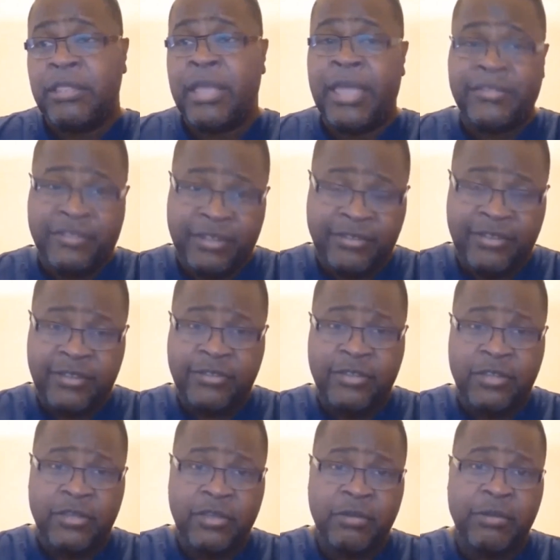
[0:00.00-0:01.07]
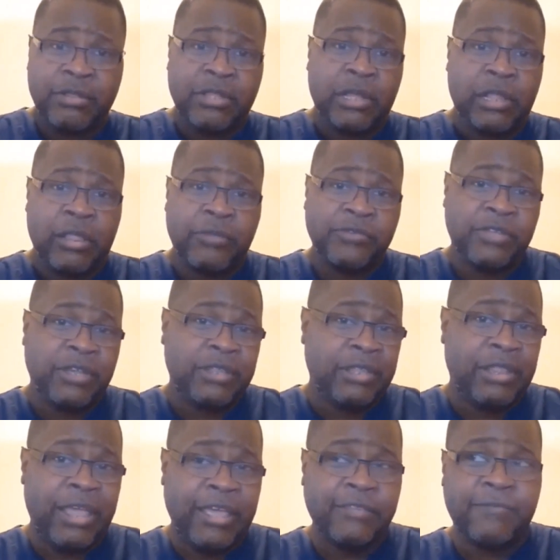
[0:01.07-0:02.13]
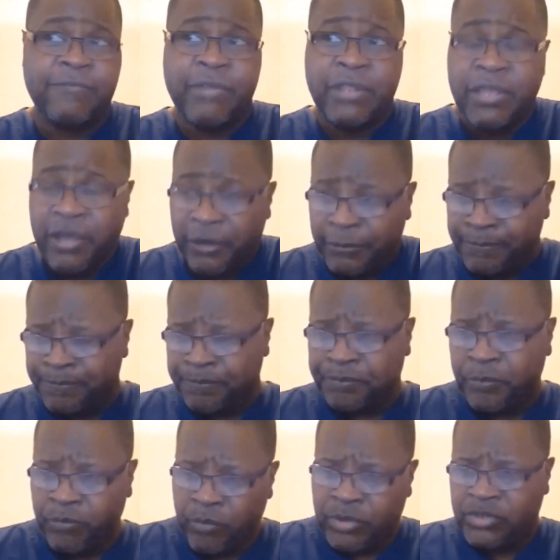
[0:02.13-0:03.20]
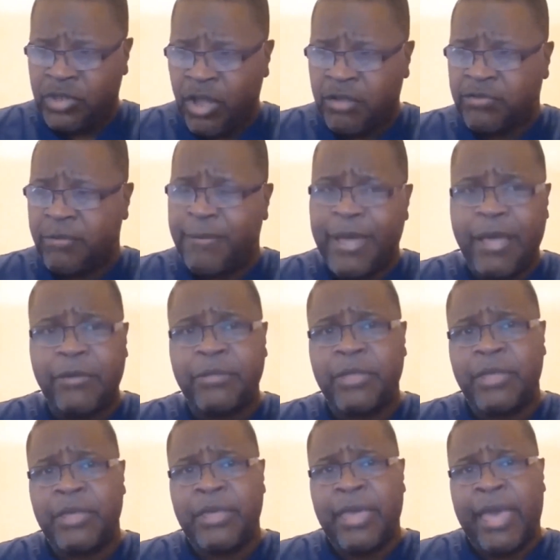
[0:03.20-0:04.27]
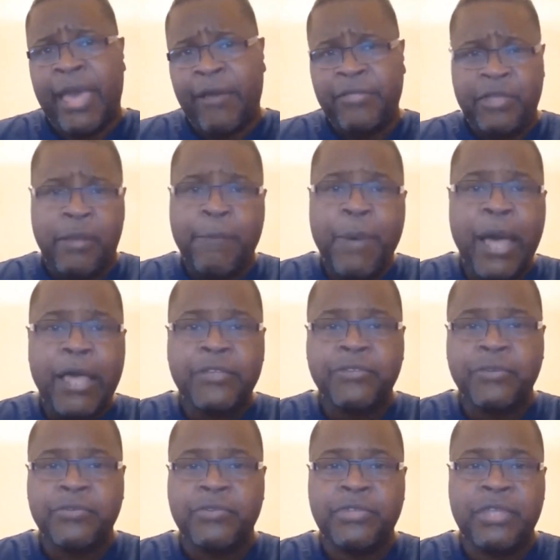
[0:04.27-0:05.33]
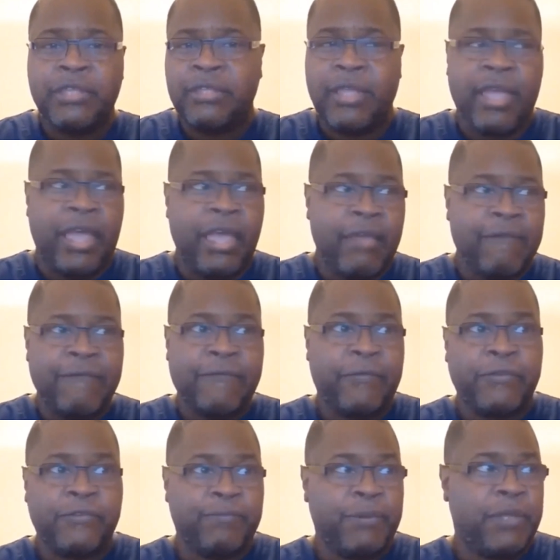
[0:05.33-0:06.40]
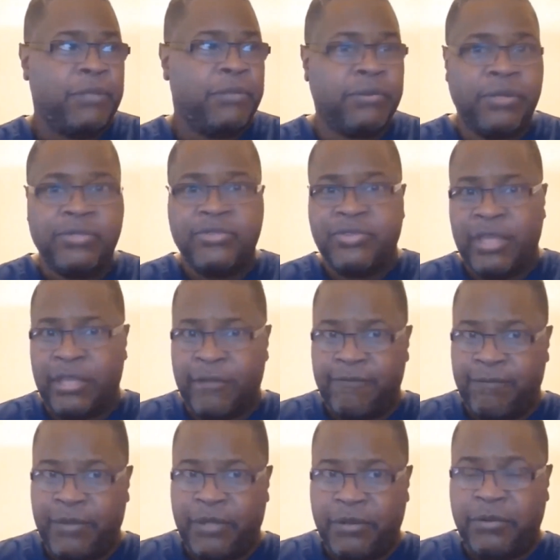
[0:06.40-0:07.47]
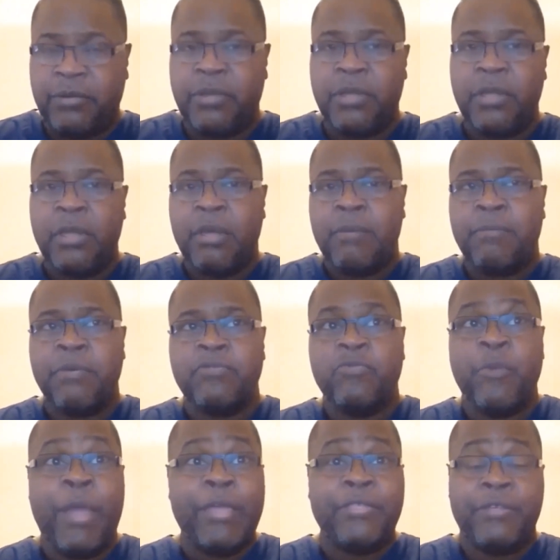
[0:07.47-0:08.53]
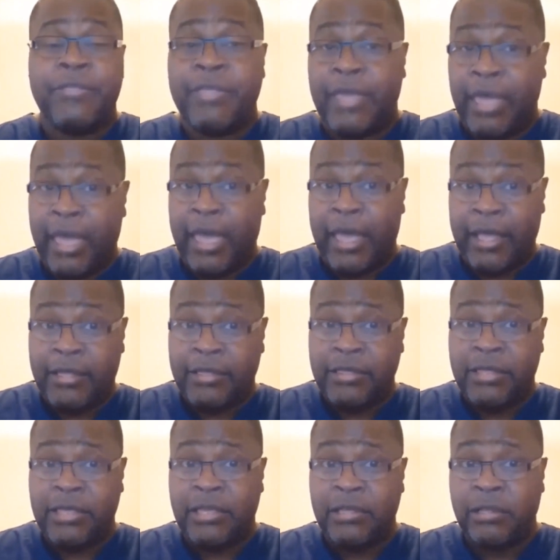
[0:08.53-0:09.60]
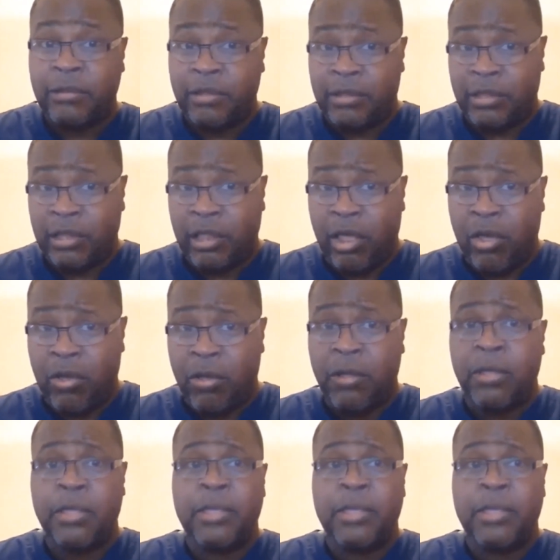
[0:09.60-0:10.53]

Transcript: Now, as I said to you at the closing of the last video, we talked about how the apostles didn't have First Peter and Second Peter, but rather they had the the law,